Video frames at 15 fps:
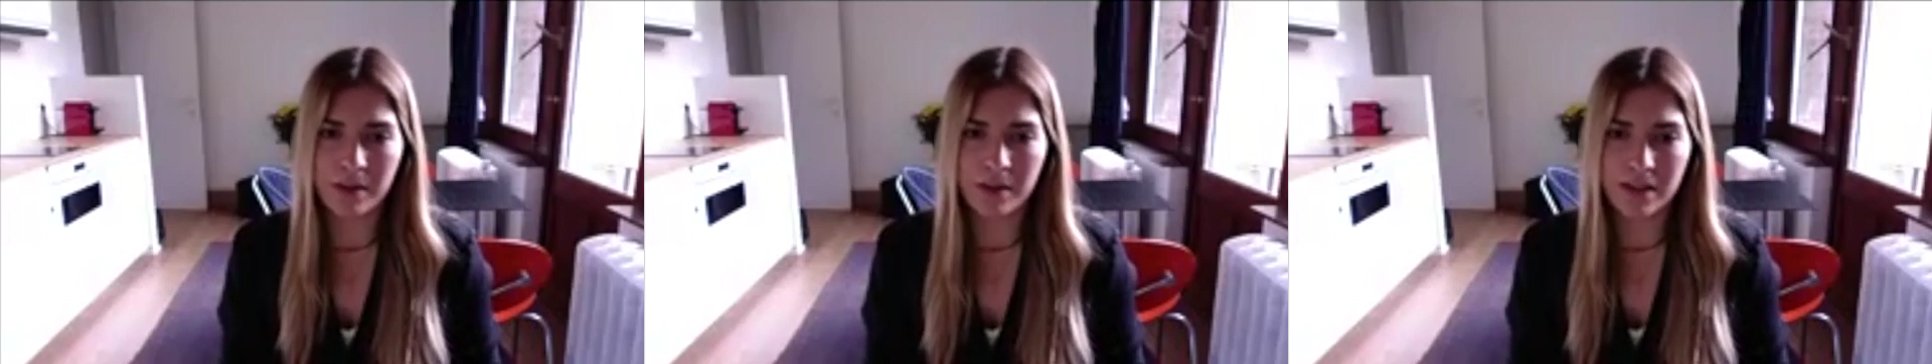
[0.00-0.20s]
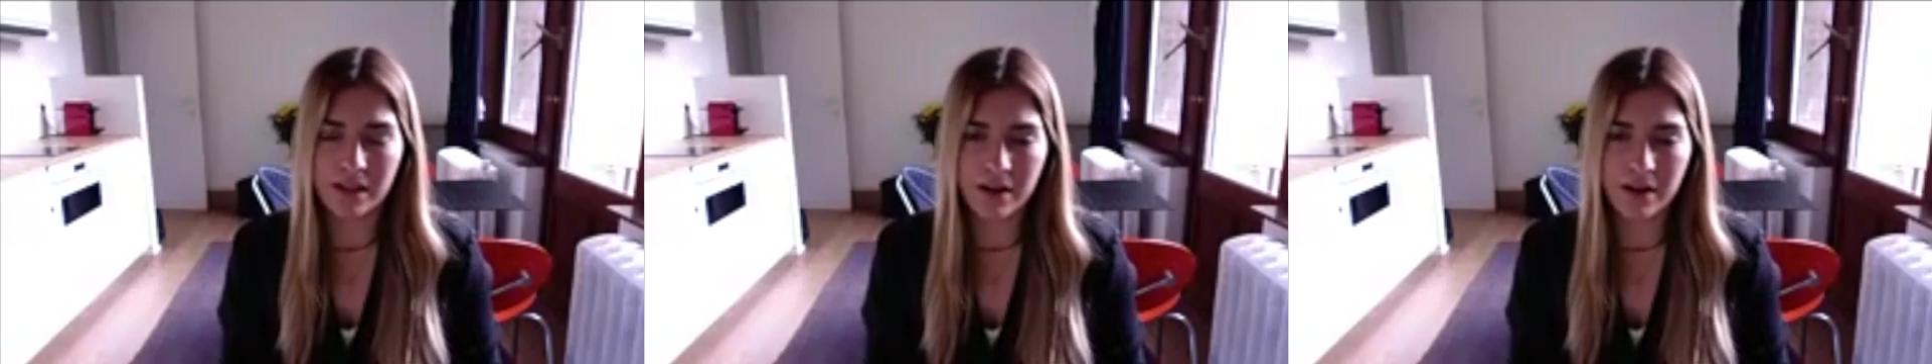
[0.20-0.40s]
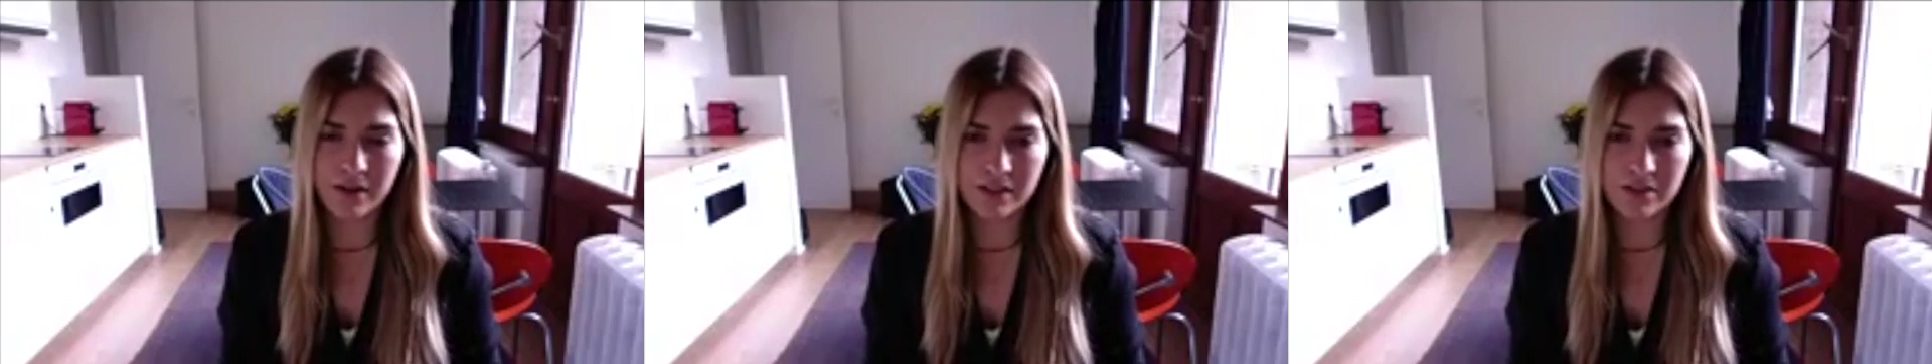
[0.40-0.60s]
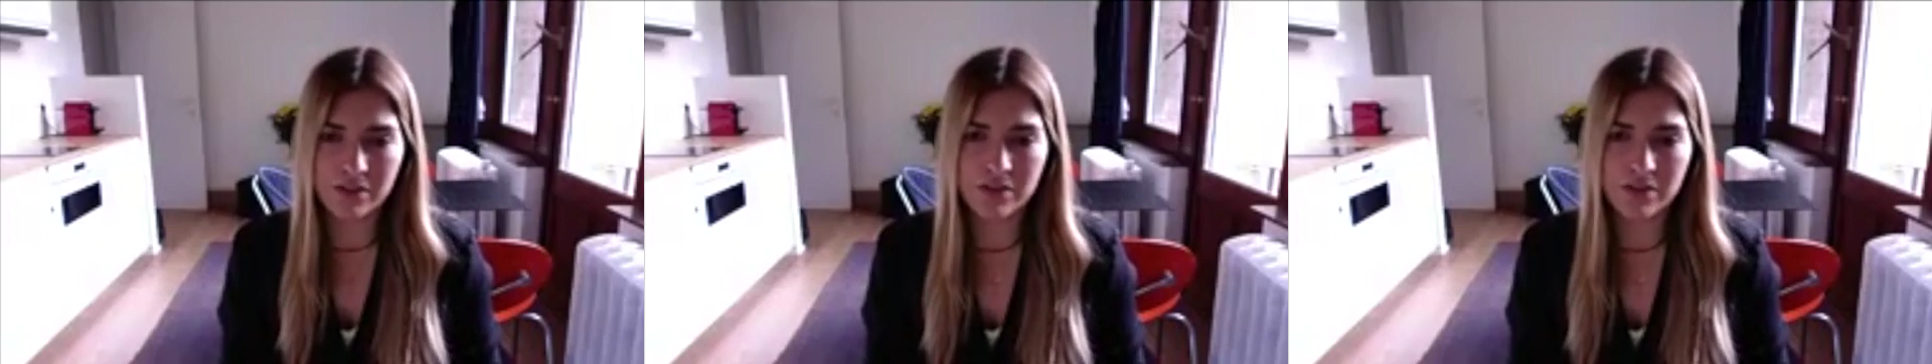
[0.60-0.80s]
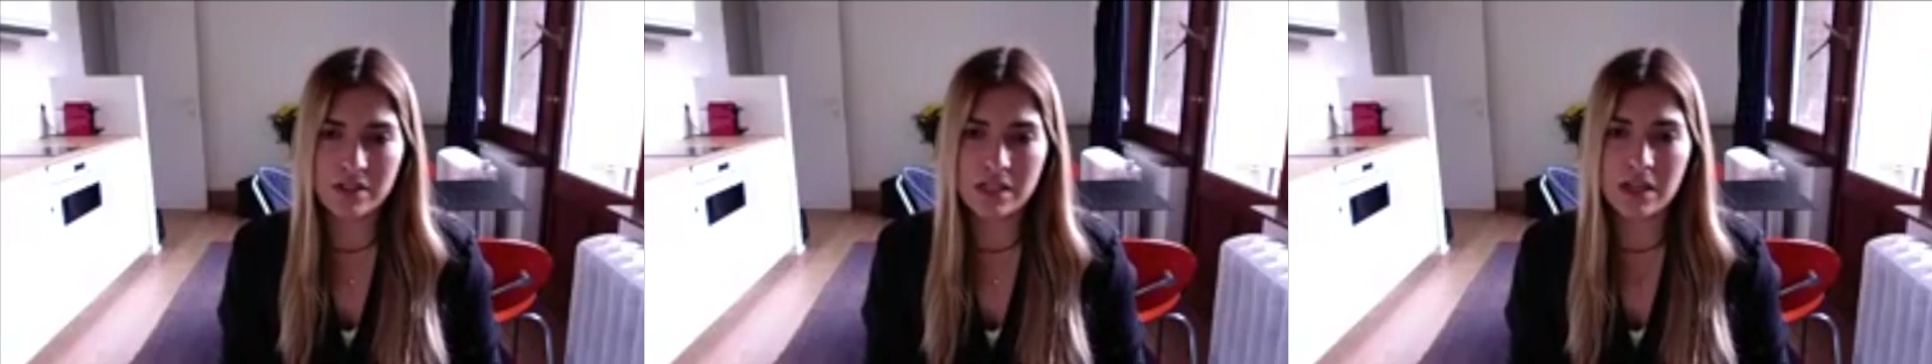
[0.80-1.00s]

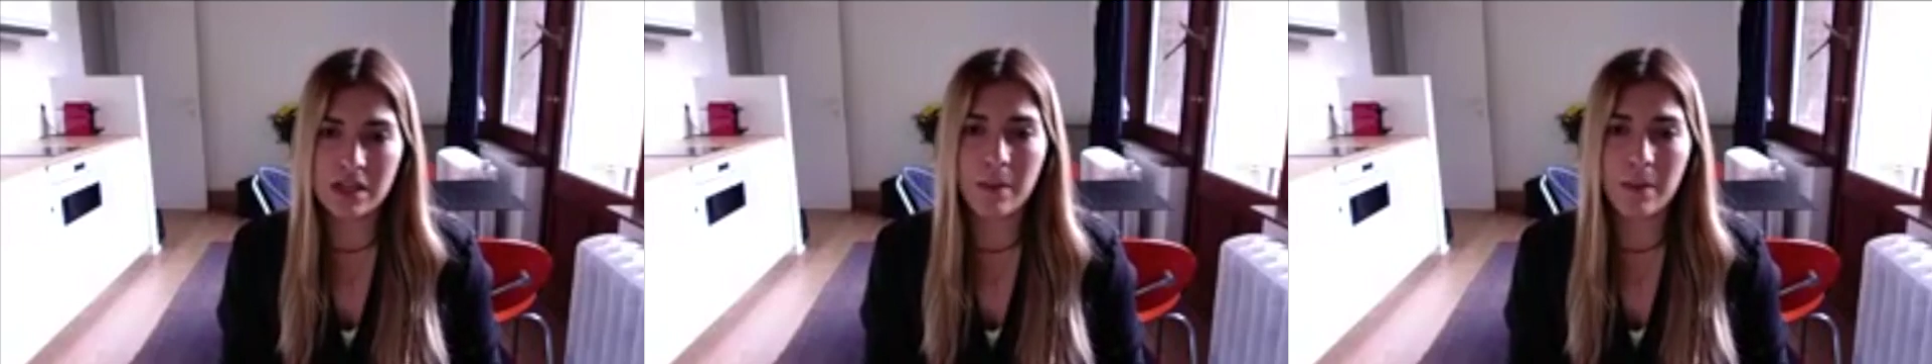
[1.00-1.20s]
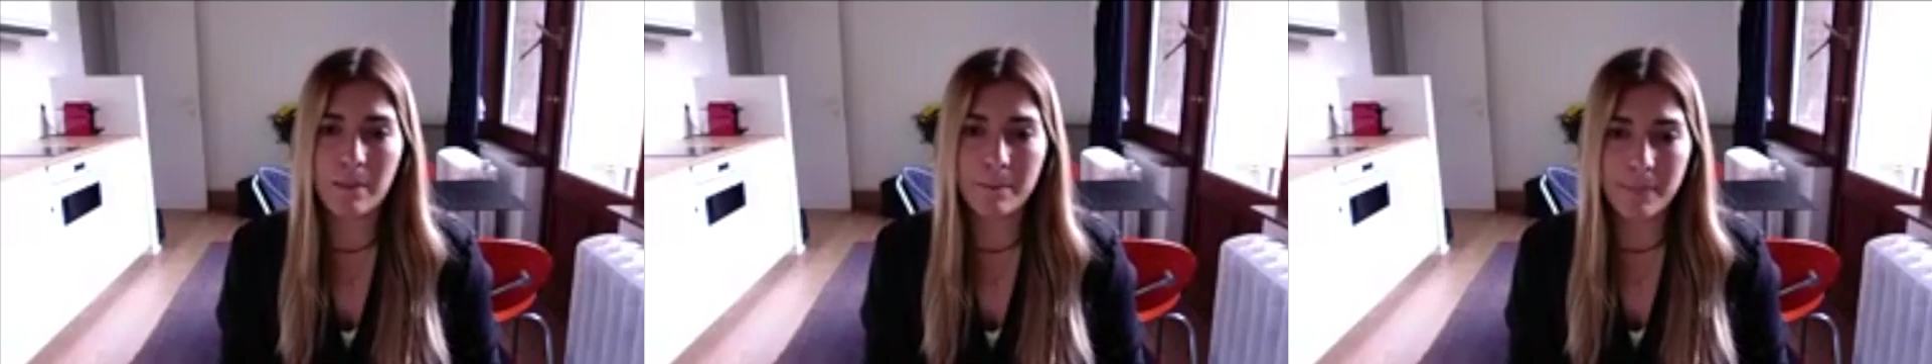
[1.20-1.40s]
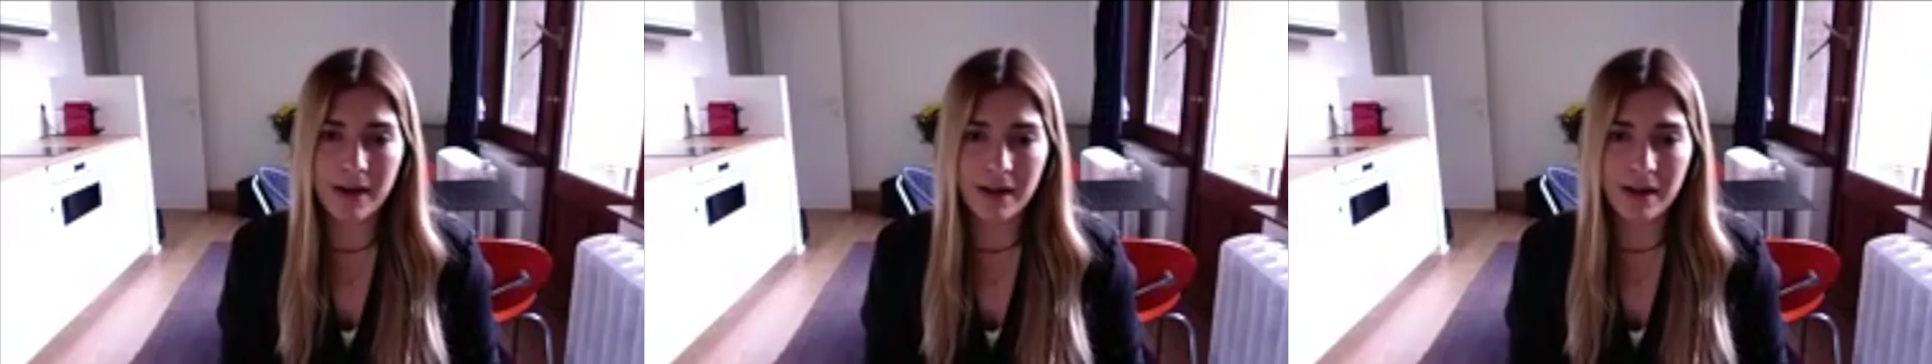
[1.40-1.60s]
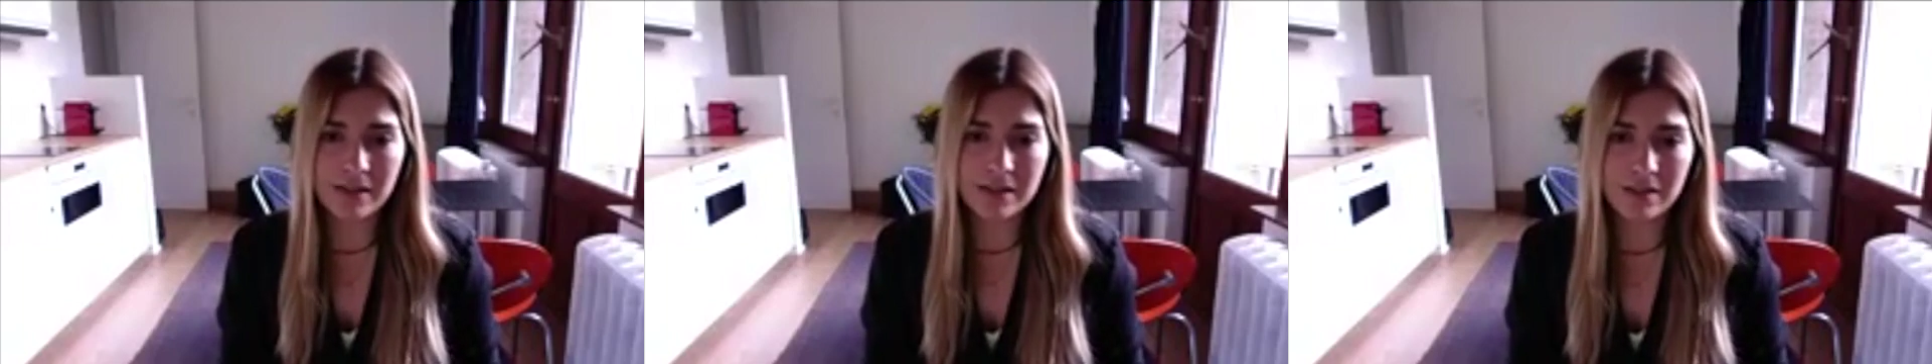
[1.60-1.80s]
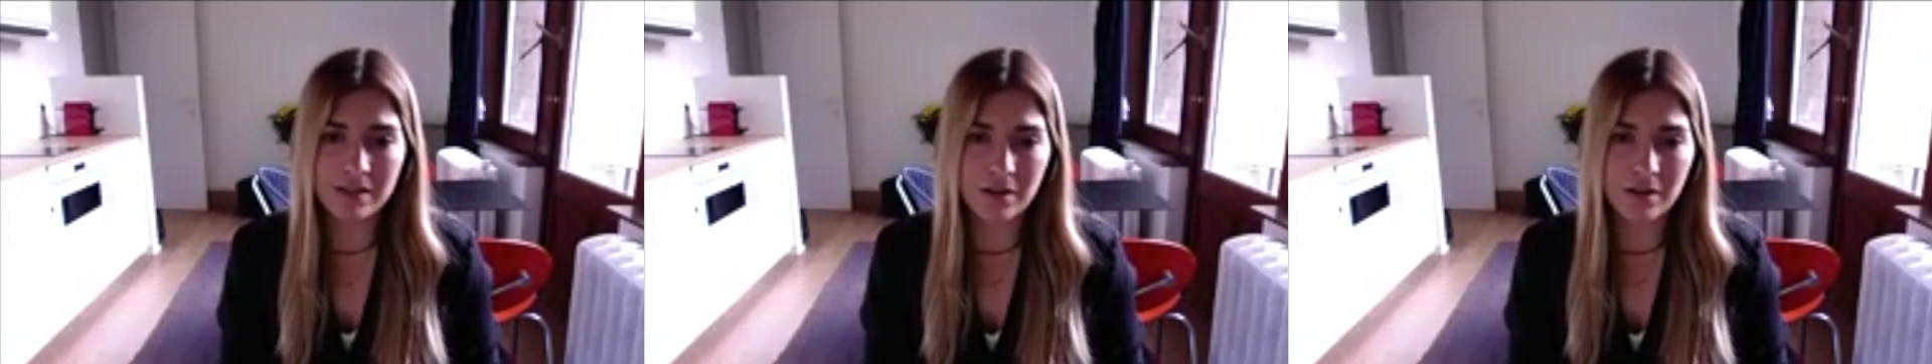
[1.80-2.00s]
characters, but
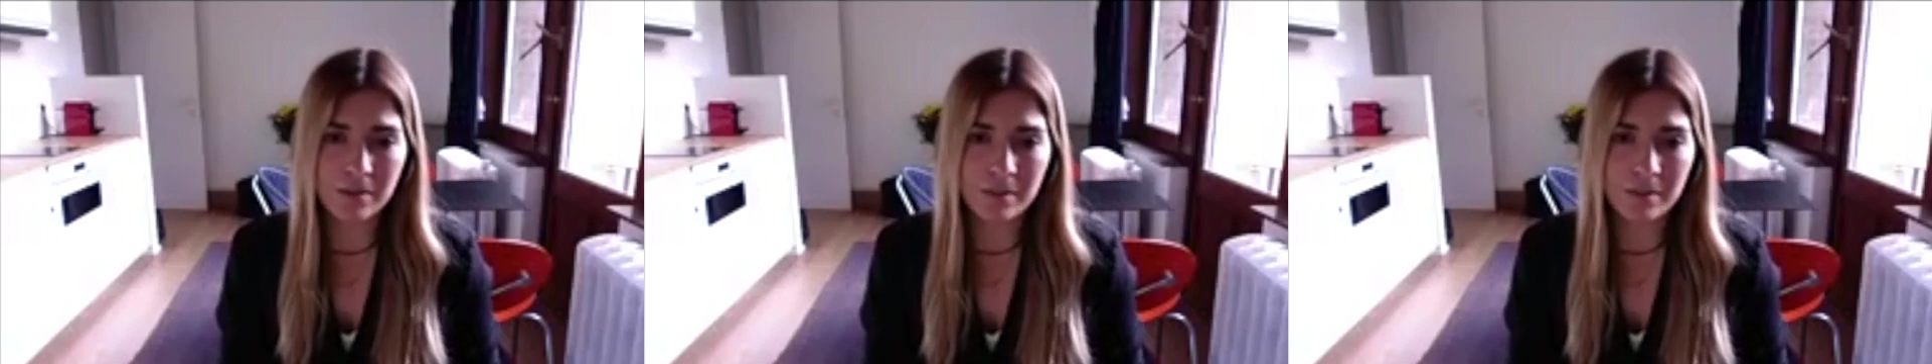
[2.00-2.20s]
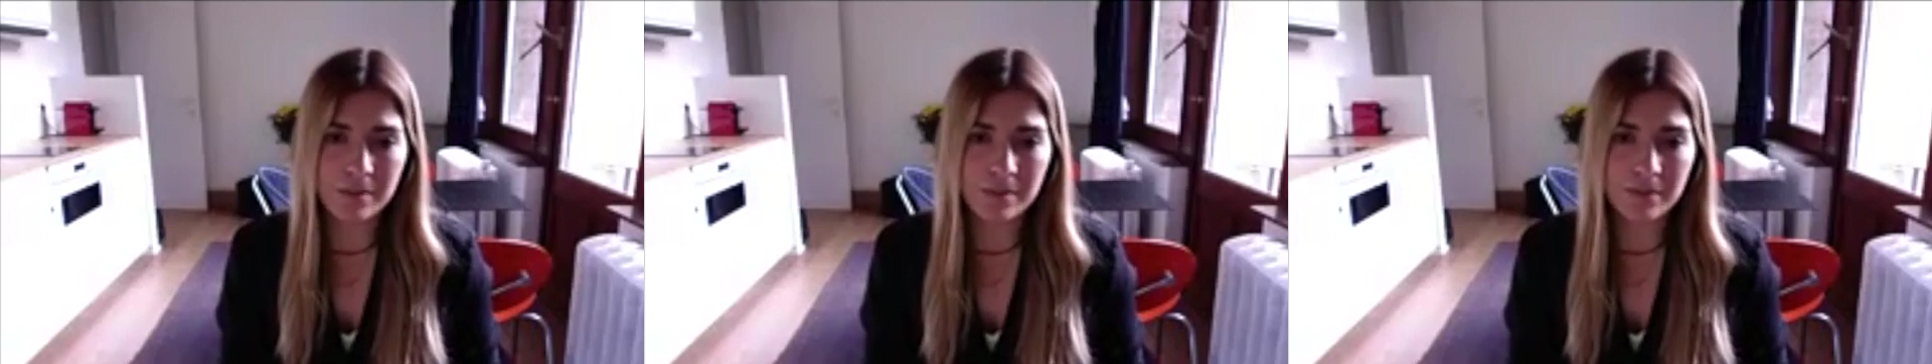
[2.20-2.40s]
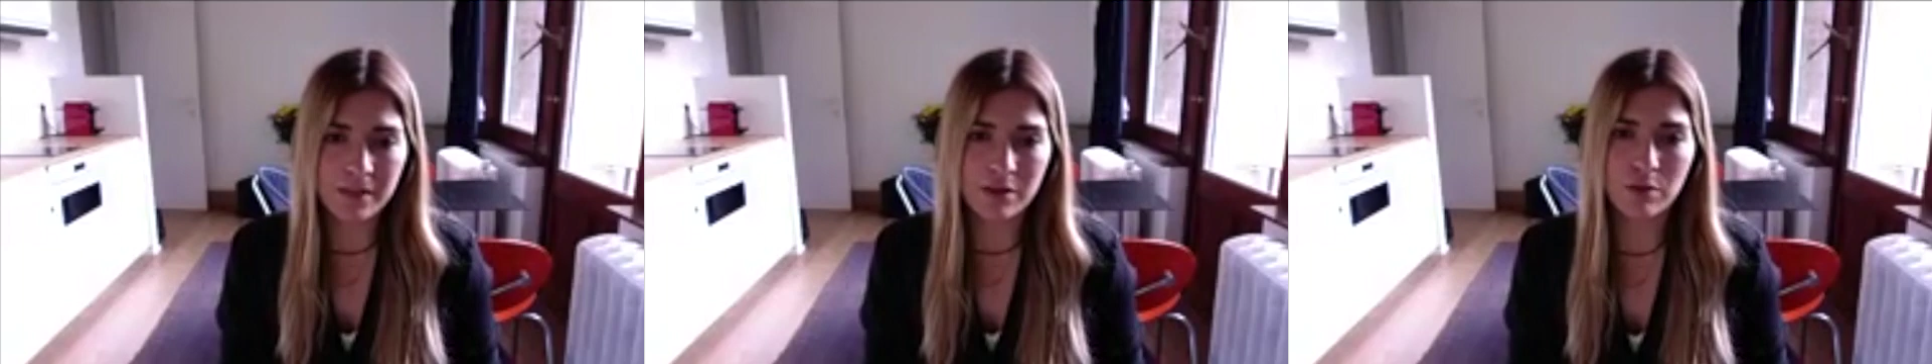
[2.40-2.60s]
the